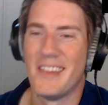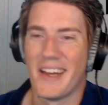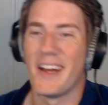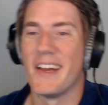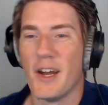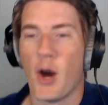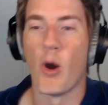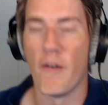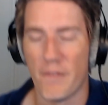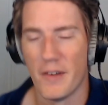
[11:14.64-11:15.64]
that I
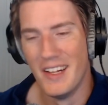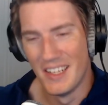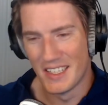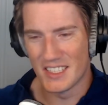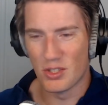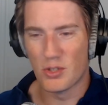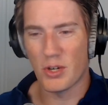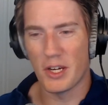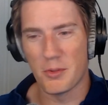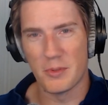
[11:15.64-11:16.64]
know of is to
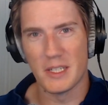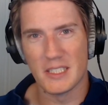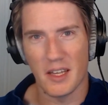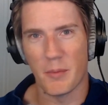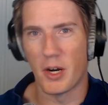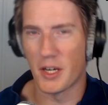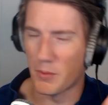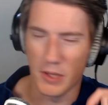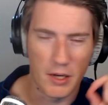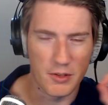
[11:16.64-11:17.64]
try to reset the
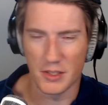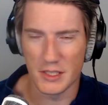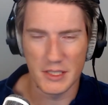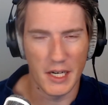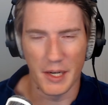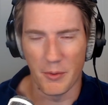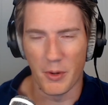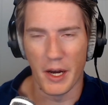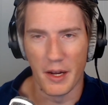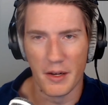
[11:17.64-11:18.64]
market without understanding
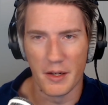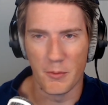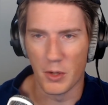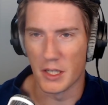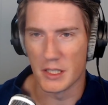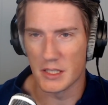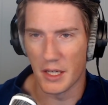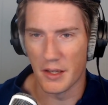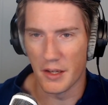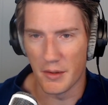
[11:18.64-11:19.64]
why it works
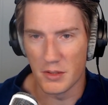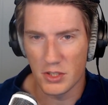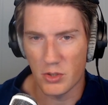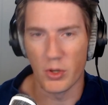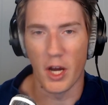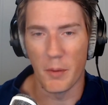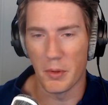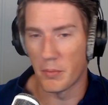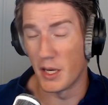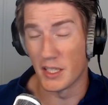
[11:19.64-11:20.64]
and then screwing up
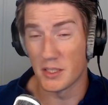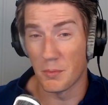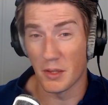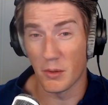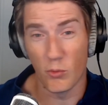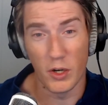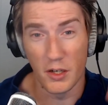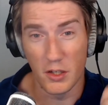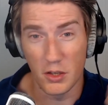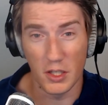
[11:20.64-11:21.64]
and buying something that, where
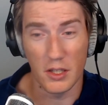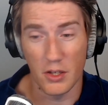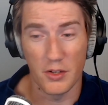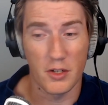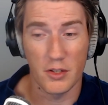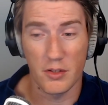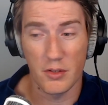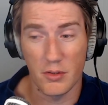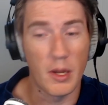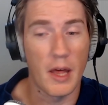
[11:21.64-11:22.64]
you'll get
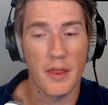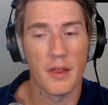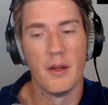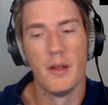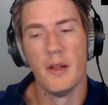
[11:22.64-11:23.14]
undercut to death.